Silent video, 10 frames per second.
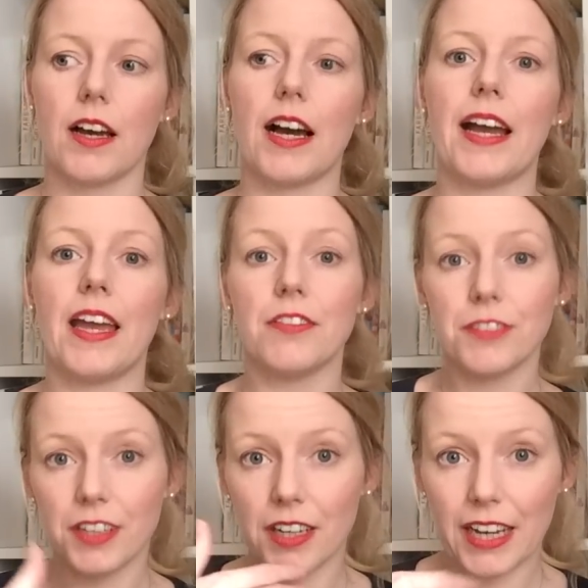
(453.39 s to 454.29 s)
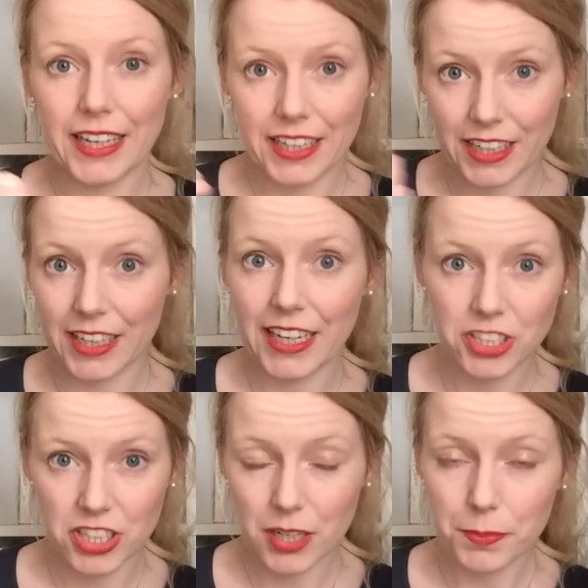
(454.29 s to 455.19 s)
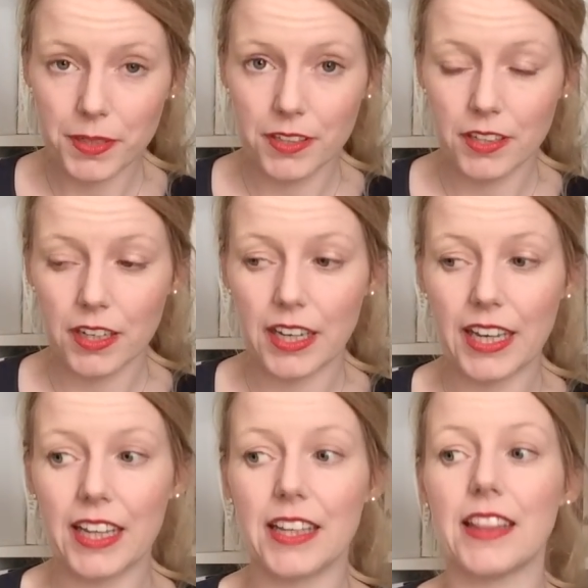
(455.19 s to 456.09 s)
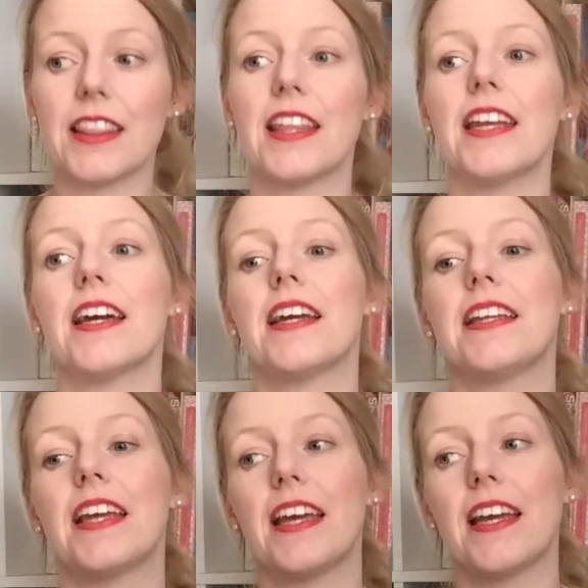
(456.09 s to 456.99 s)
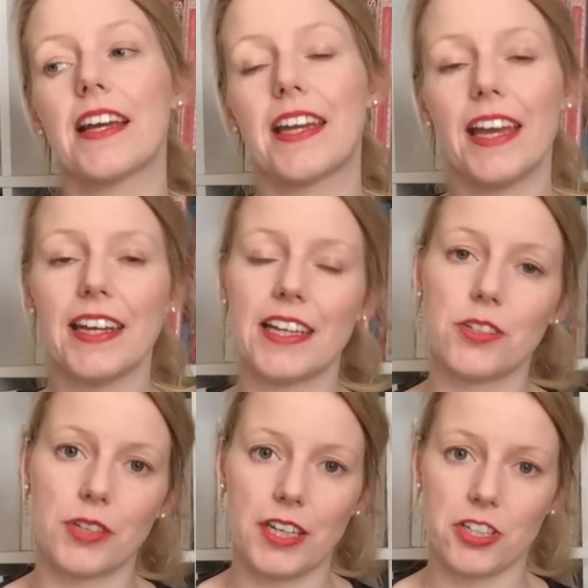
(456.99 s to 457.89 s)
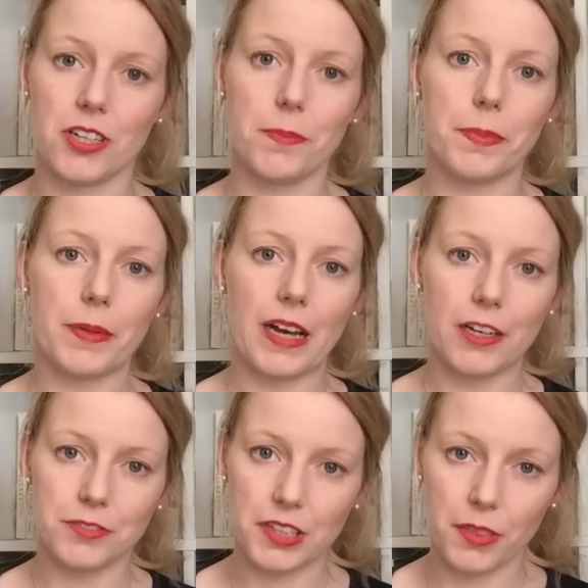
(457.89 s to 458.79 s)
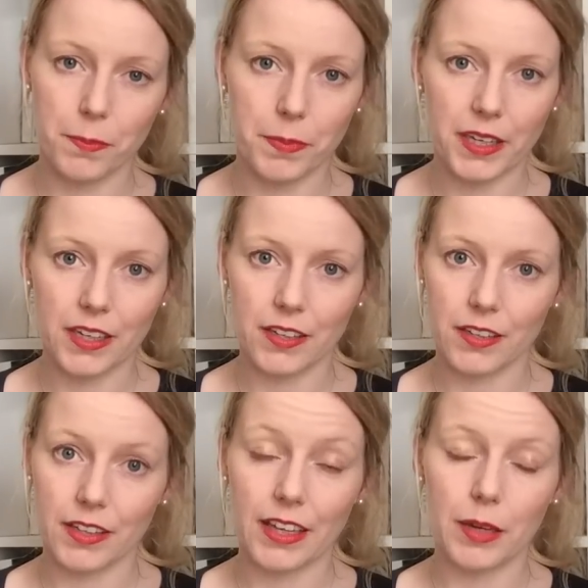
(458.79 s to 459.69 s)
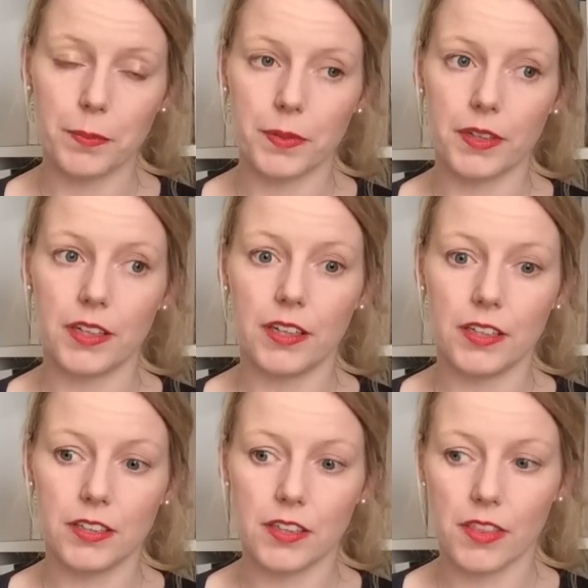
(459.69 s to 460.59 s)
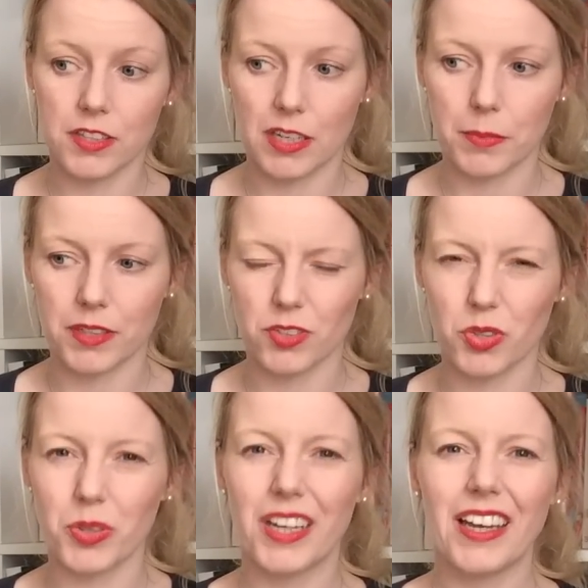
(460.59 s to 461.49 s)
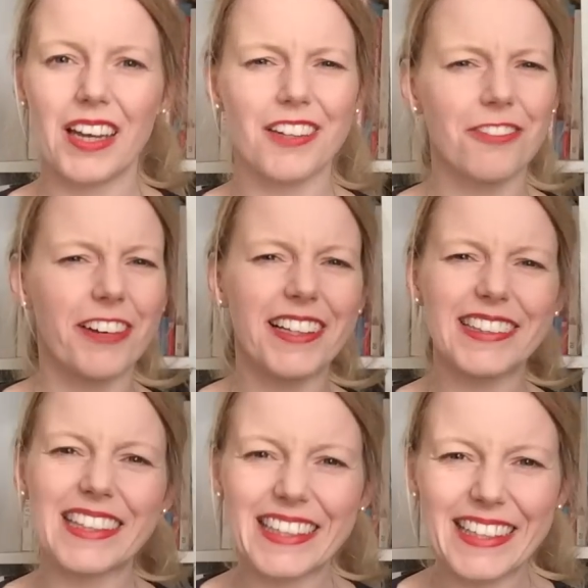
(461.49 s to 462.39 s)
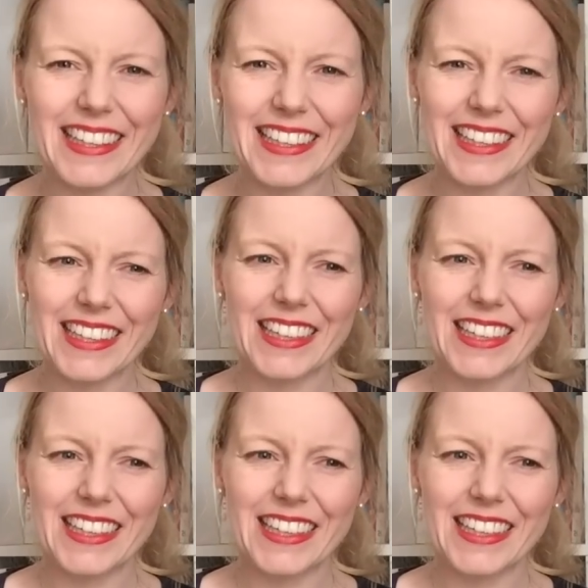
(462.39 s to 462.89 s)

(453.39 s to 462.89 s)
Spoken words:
I catched up, and then I again had to catch up after the big gap in the summer. So it felt like